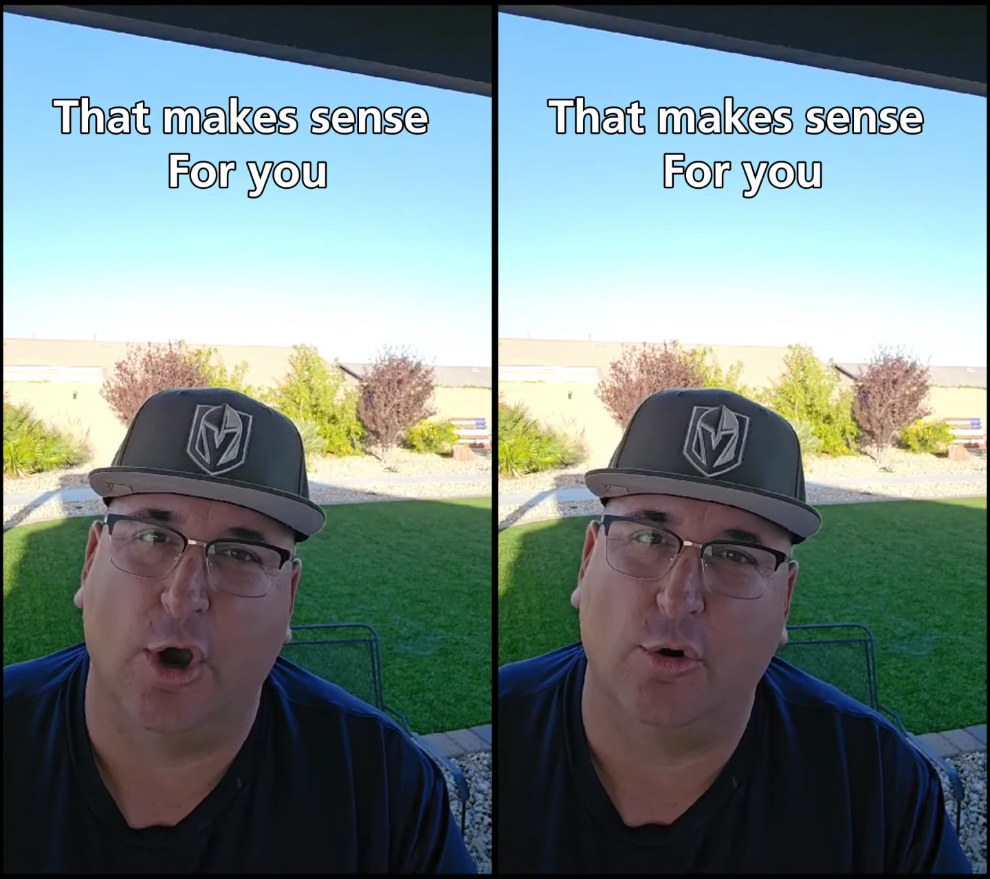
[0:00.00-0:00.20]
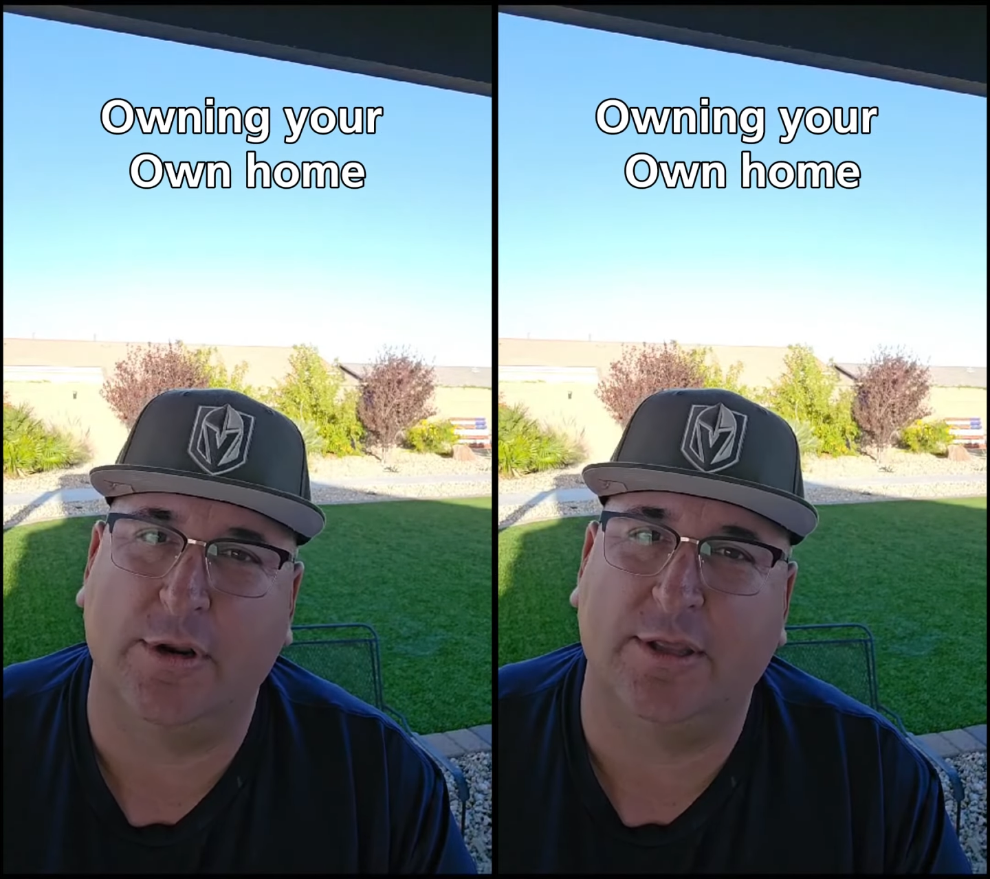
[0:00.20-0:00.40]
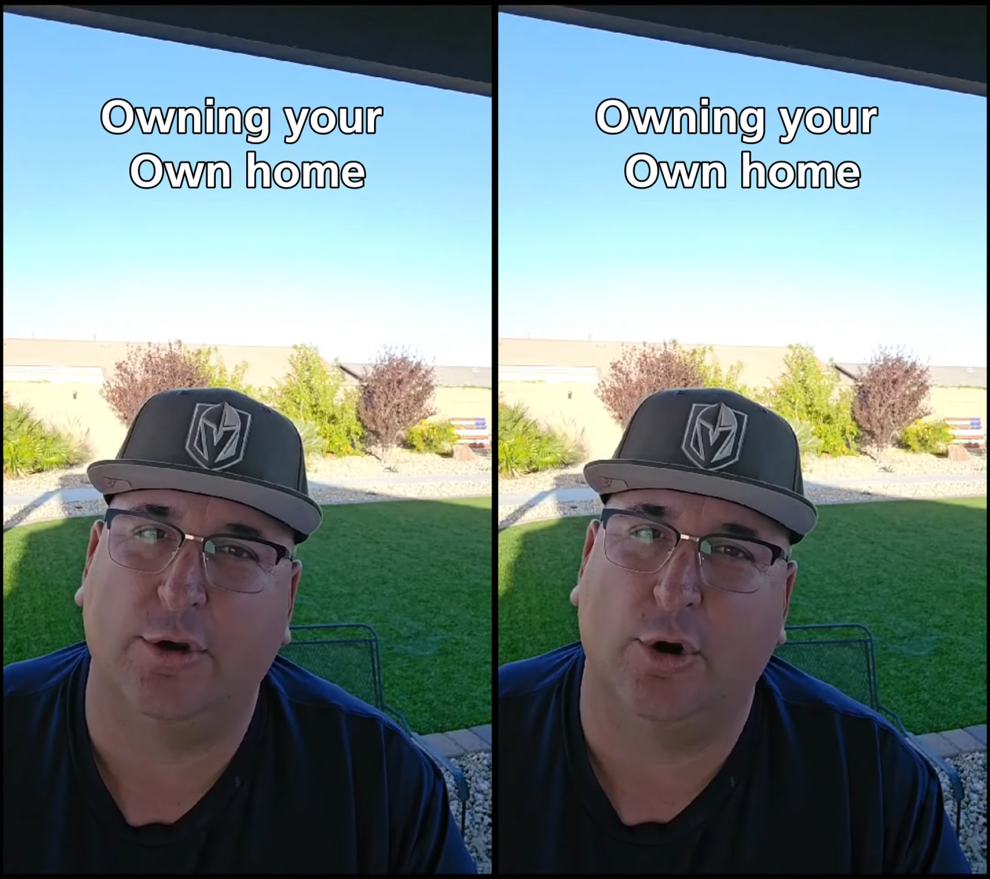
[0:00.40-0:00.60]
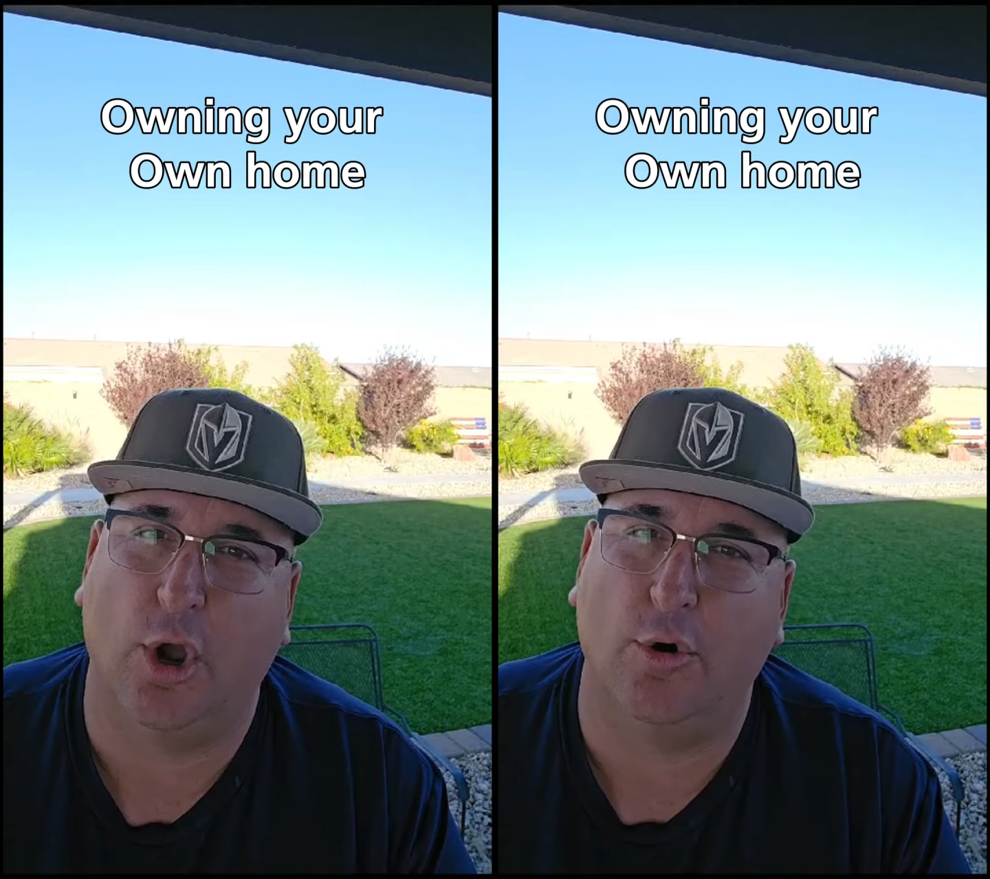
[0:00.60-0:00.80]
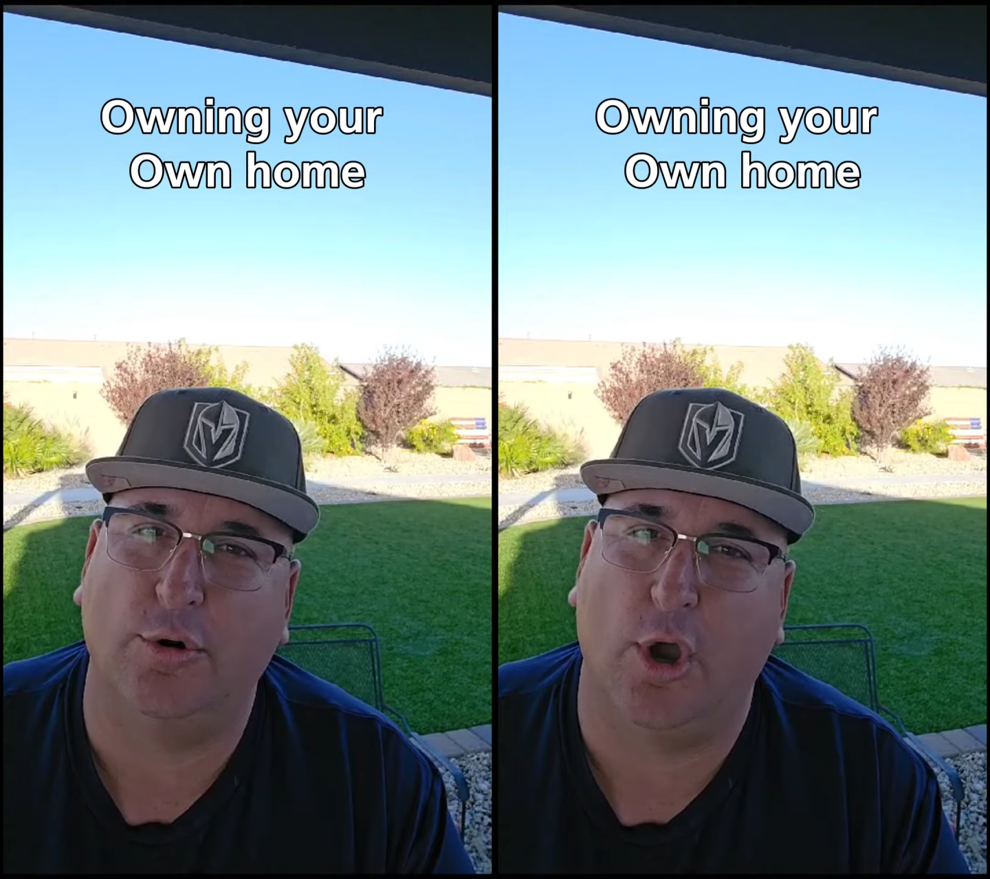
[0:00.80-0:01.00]
Owning your
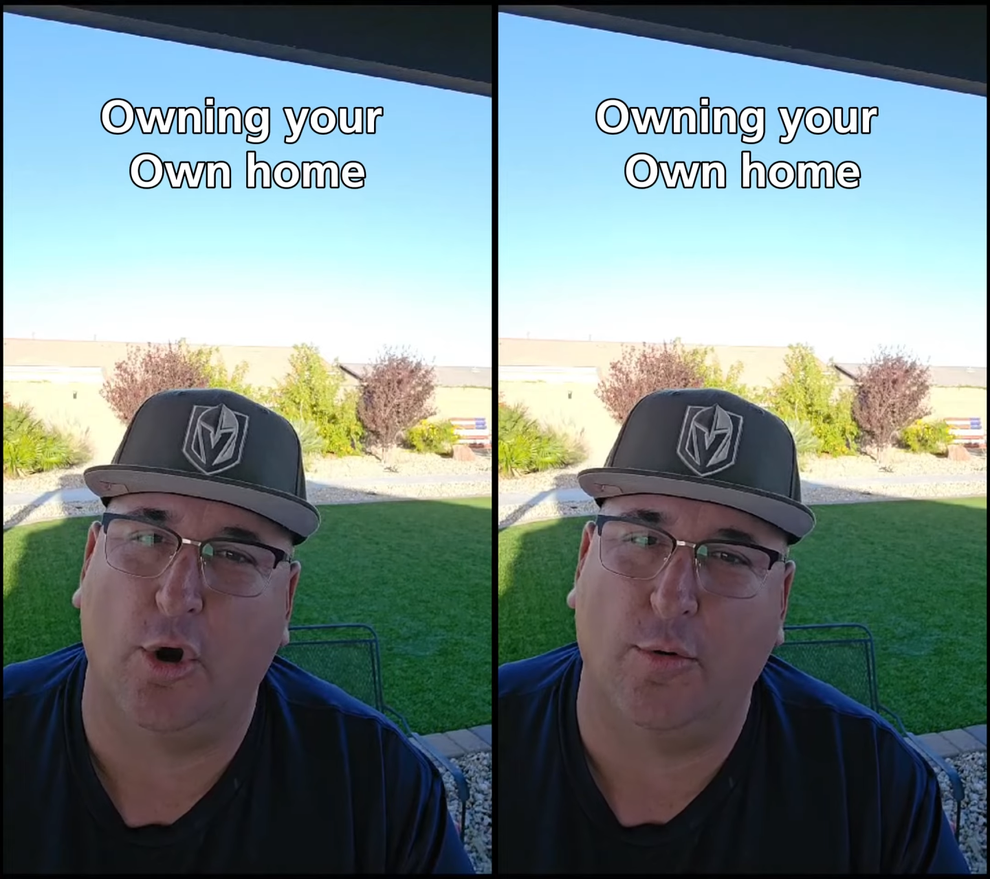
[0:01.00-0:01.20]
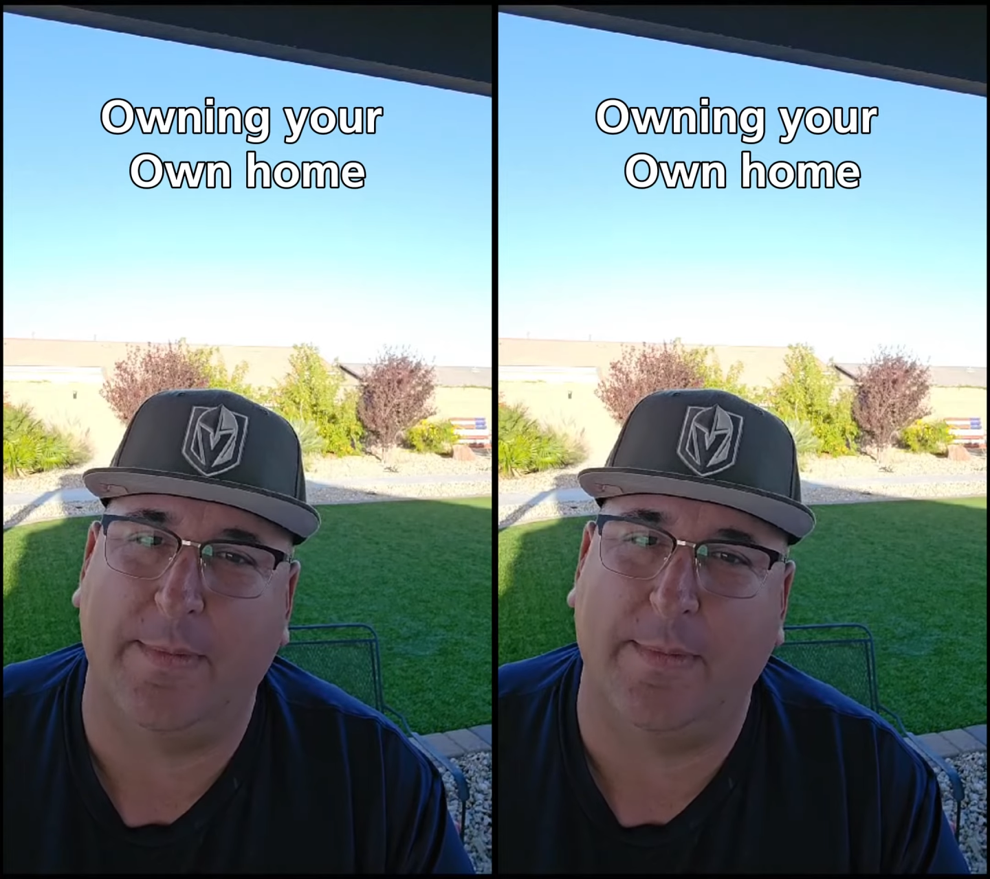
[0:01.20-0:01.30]
own home